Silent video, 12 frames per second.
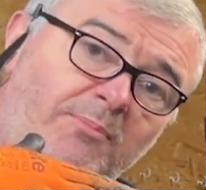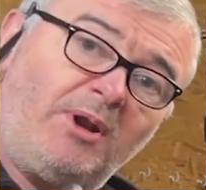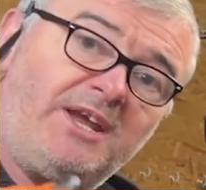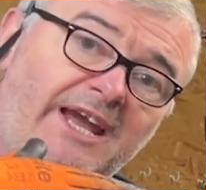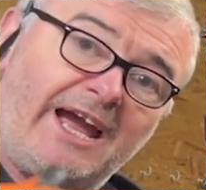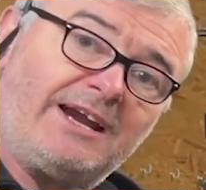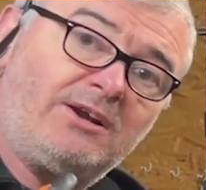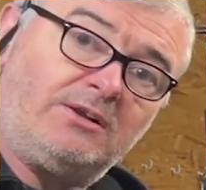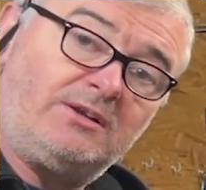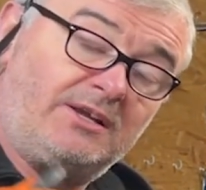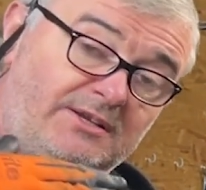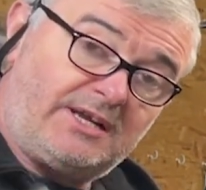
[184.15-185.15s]
oblique
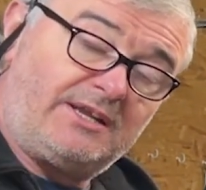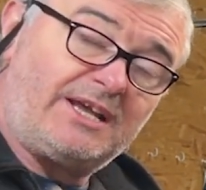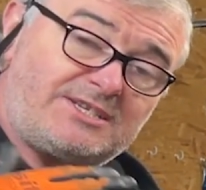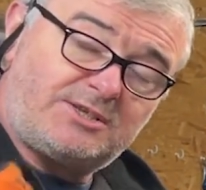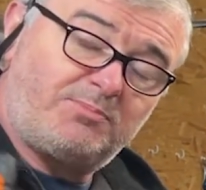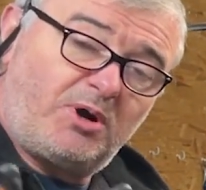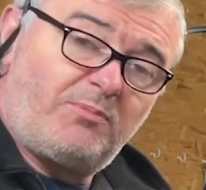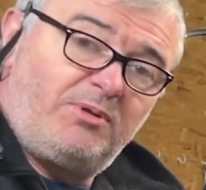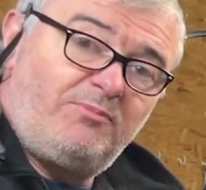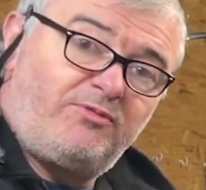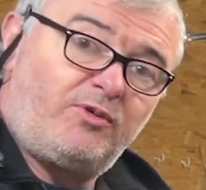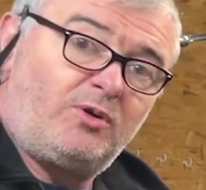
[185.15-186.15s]
angle, and that's the
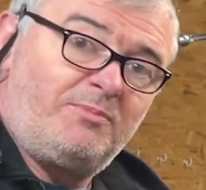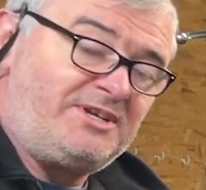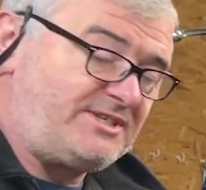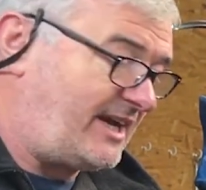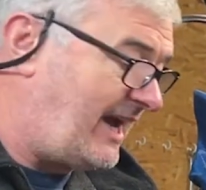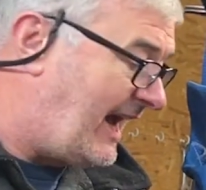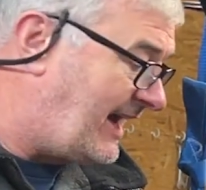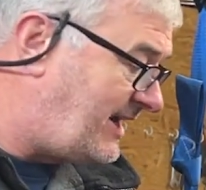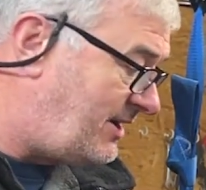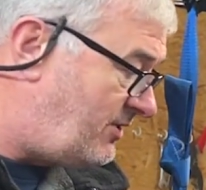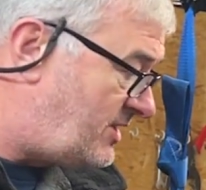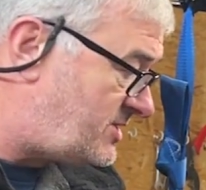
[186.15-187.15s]
problem for me to get
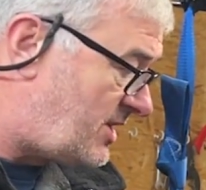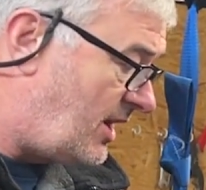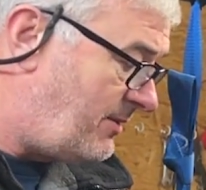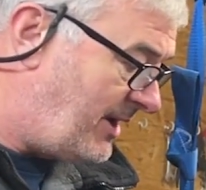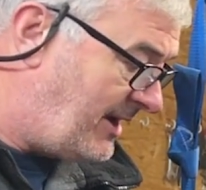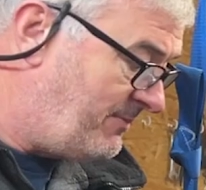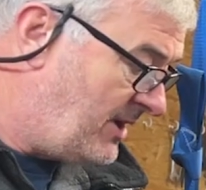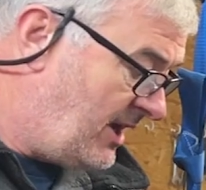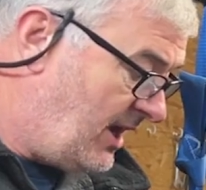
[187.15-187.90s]
accurate timing